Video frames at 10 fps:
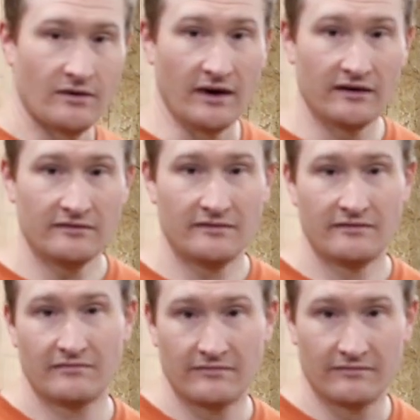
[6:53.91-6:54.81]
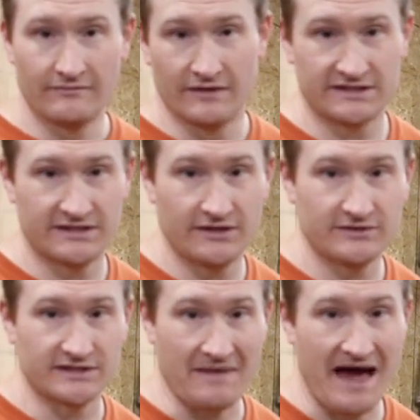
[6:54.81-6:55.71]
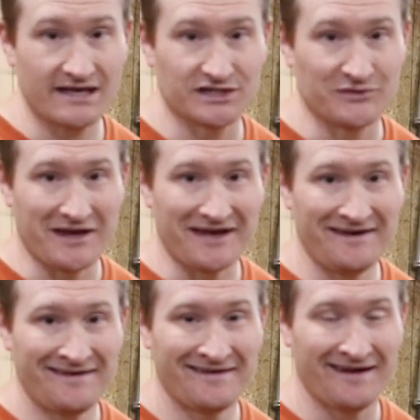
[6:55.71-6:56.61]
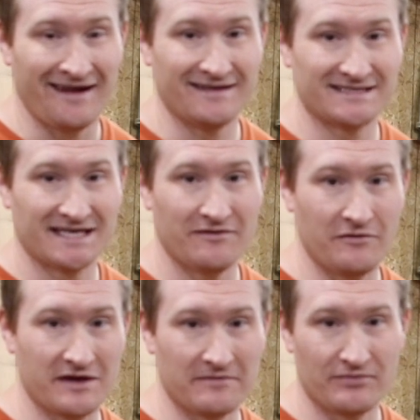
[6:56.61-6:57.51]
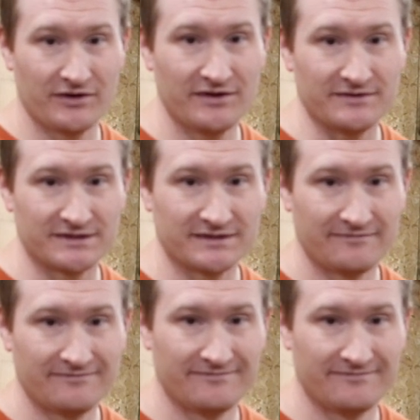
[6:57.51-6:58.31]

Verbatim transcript: Well, let's do some axe swinging and see what we can produce.